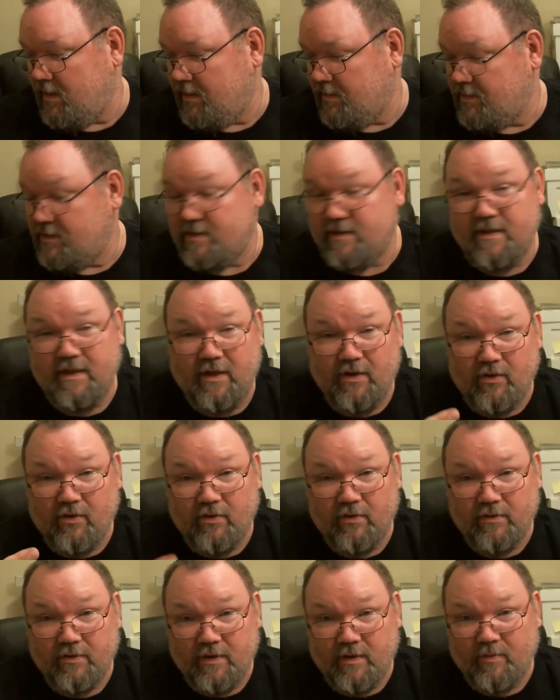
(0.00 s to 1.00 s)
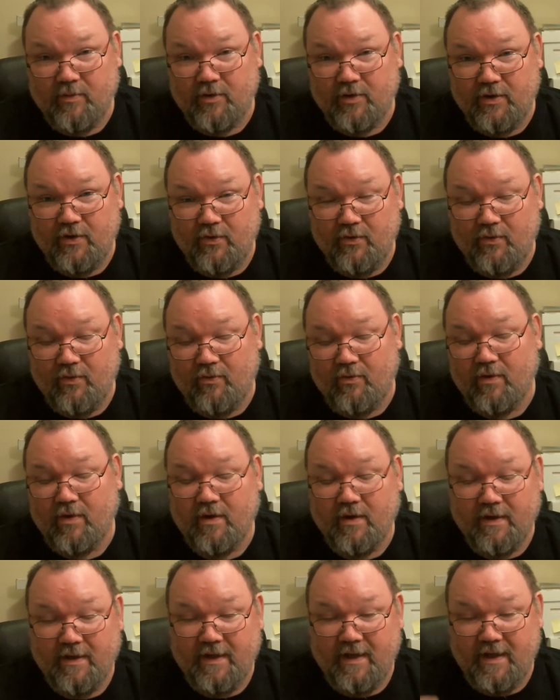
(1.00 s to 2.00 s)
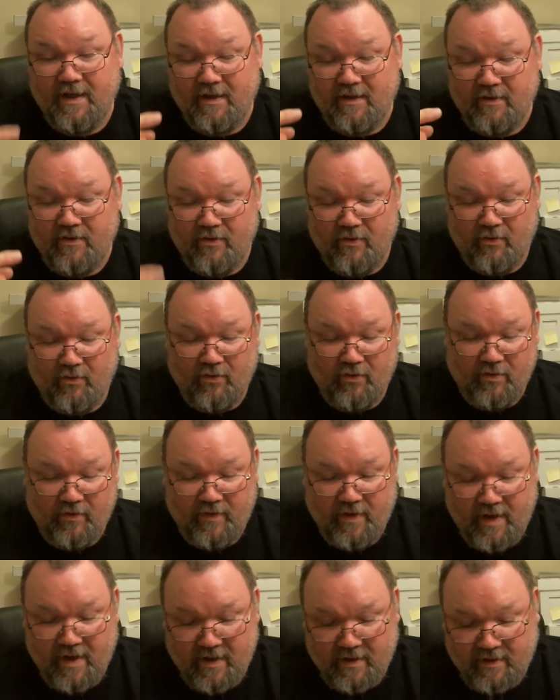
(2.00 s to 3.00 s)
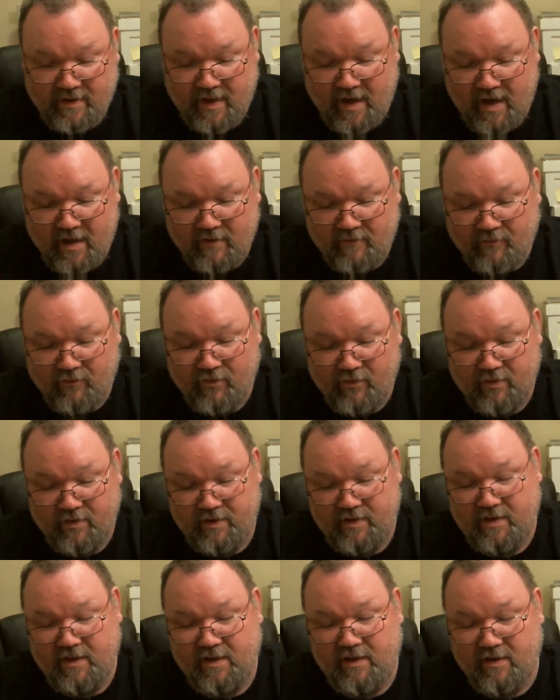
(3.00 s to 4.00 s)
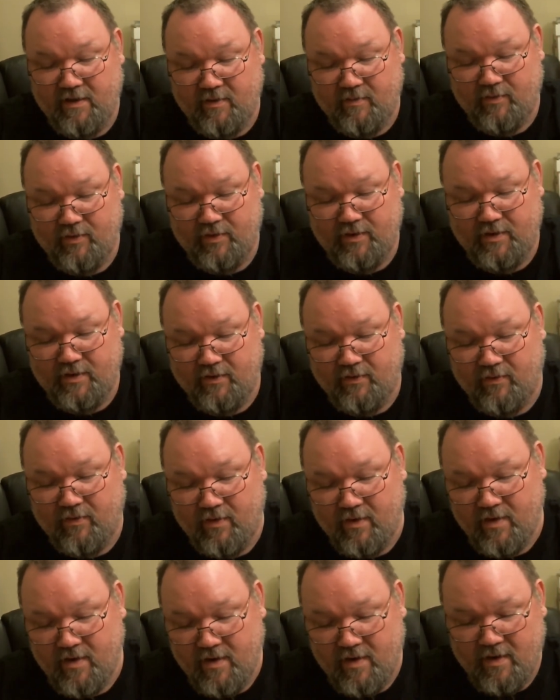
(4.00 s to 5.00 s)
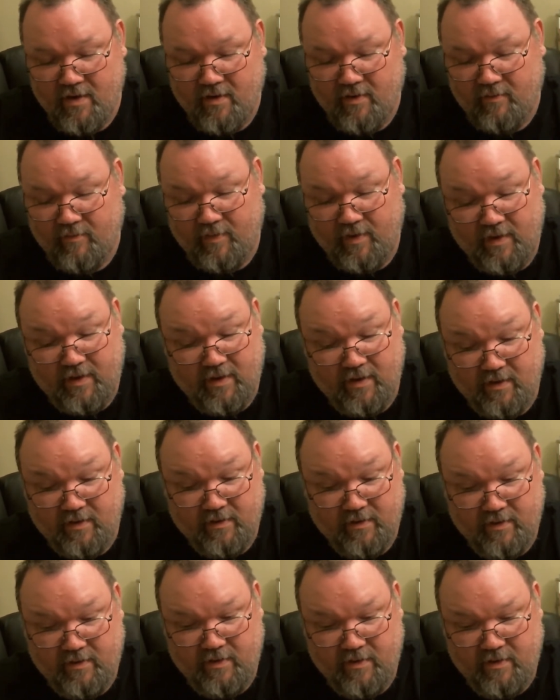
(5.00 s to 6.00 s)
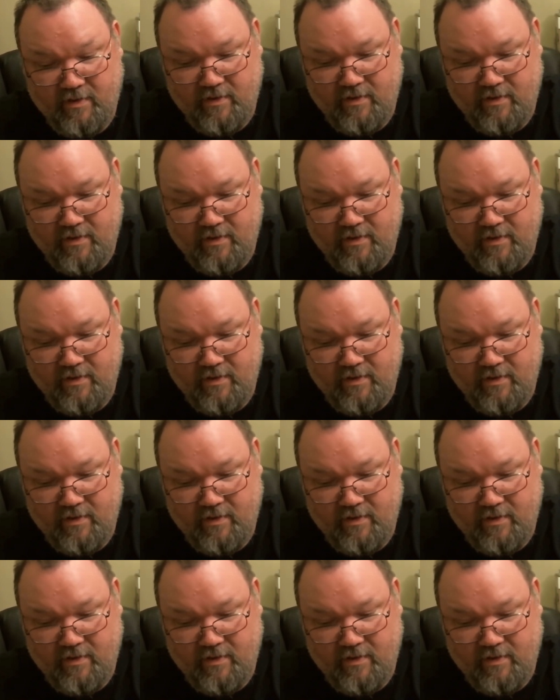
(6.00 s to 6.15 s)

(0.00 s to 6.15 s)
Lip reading: Steel number 2 again, or that Task Force C number 2. Because